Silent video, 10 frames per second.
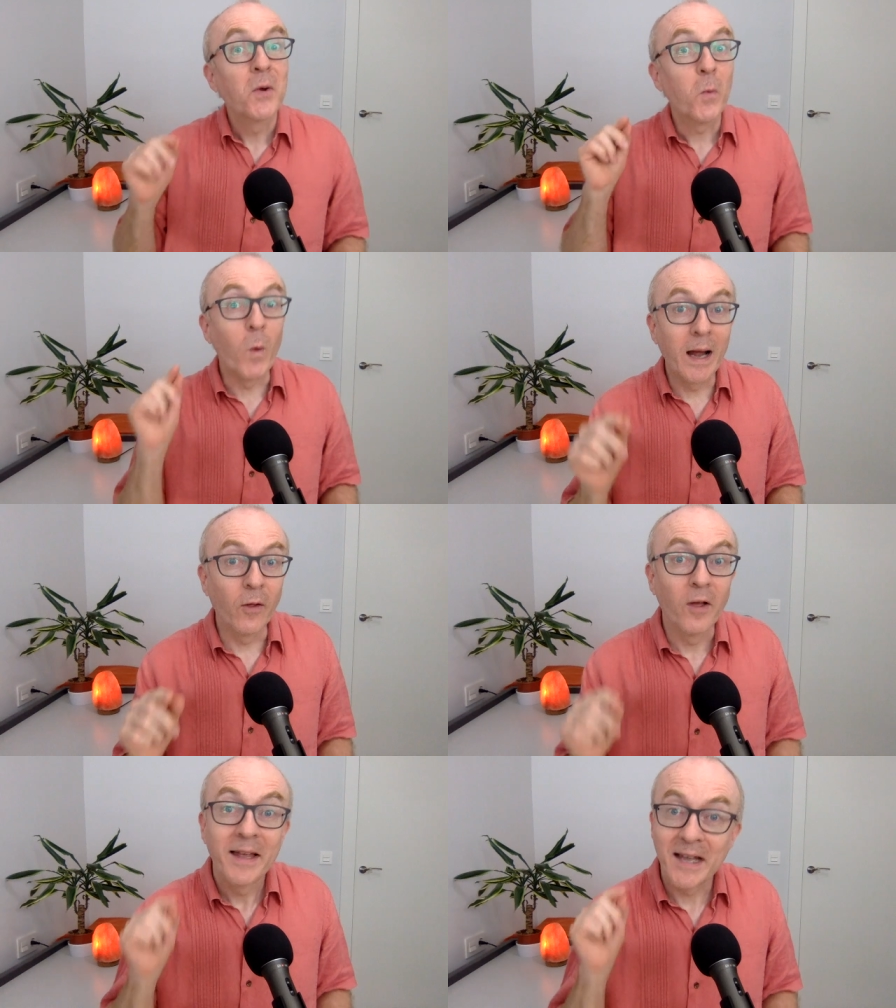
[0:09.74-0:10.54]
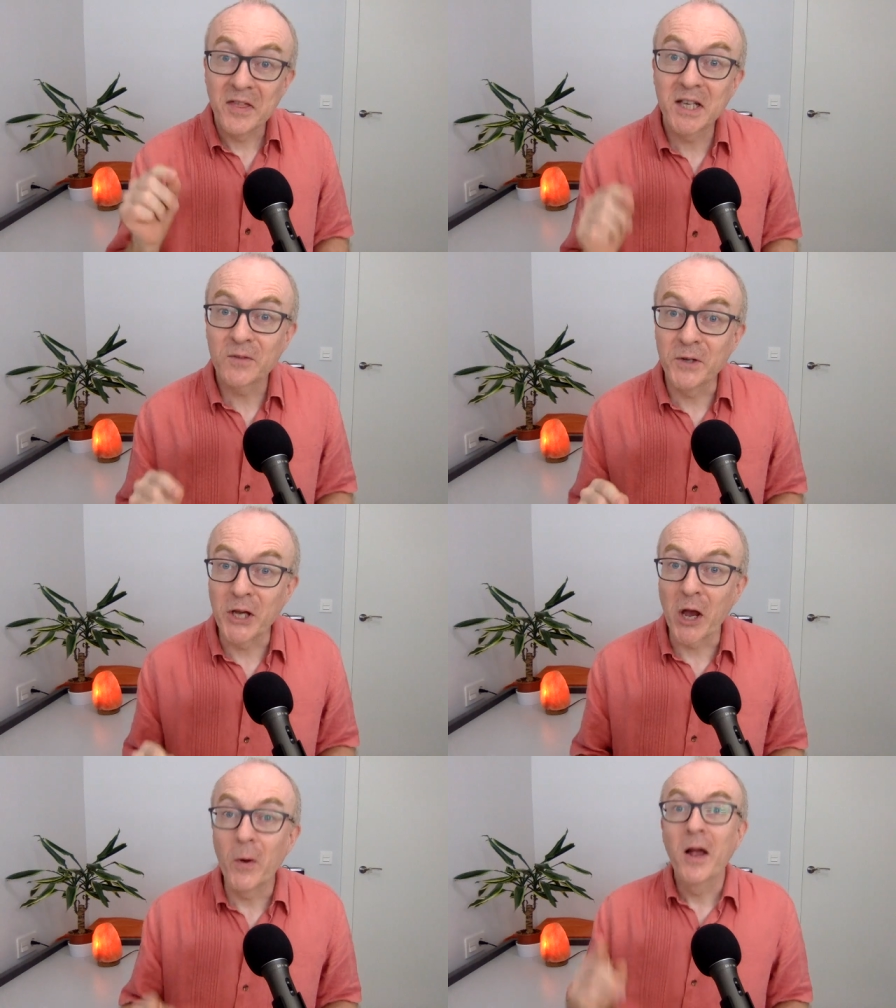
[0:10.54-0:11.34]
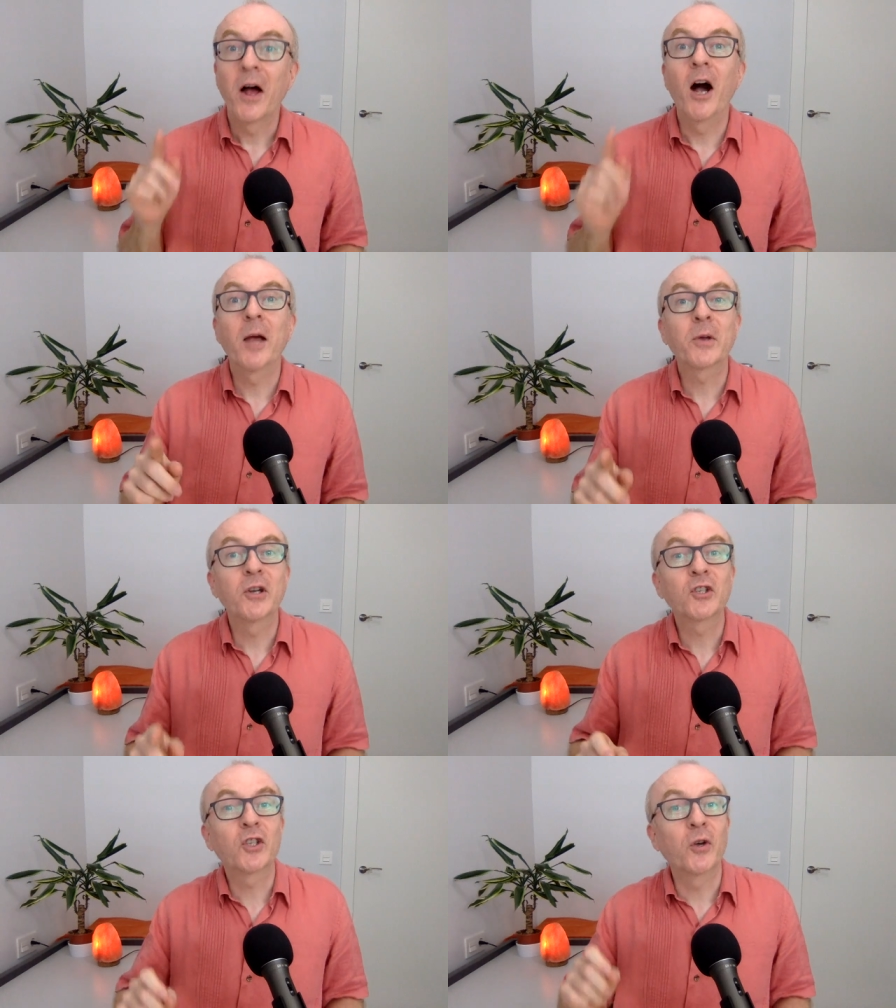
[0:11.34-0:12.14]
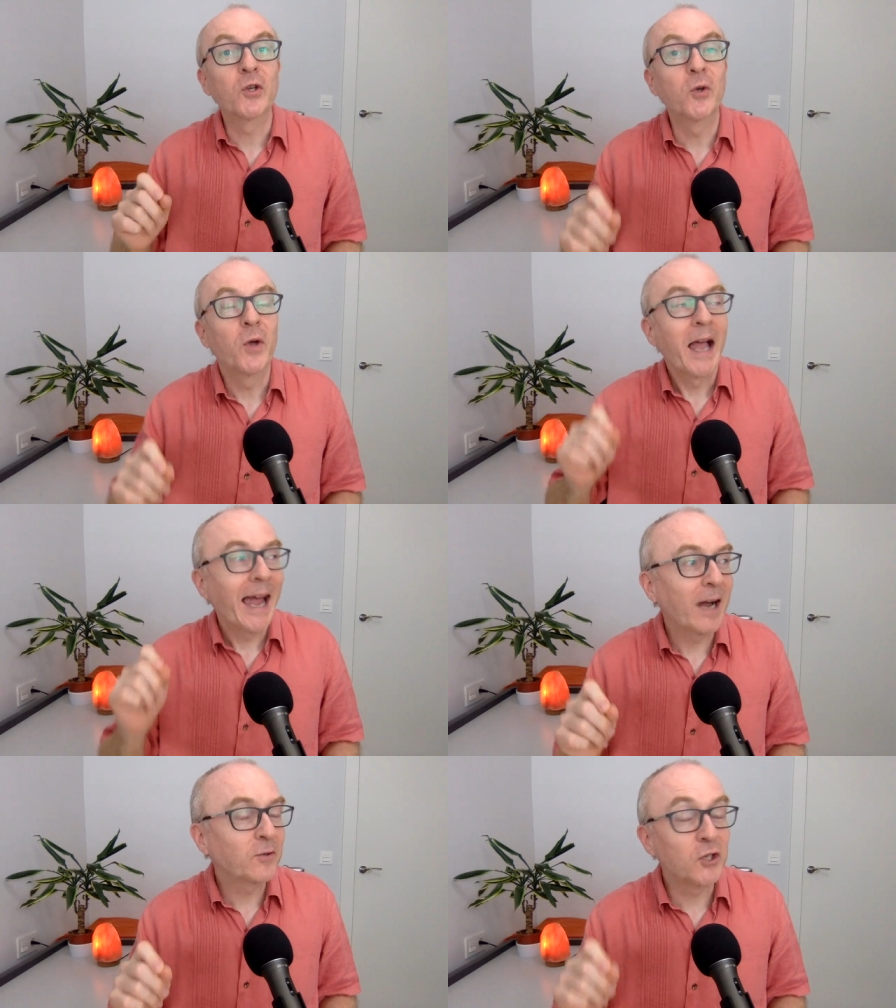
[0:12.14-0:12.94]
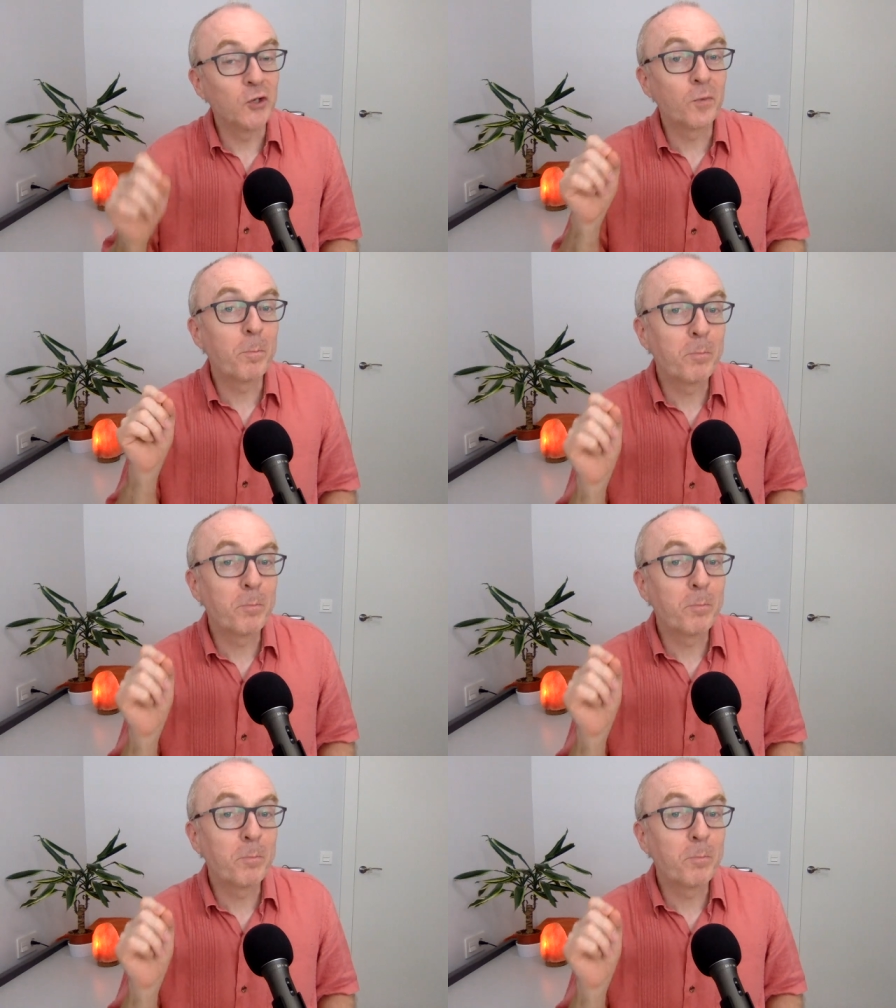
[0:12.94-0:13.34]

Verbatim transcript: Well, in this video, I'm going to show you how to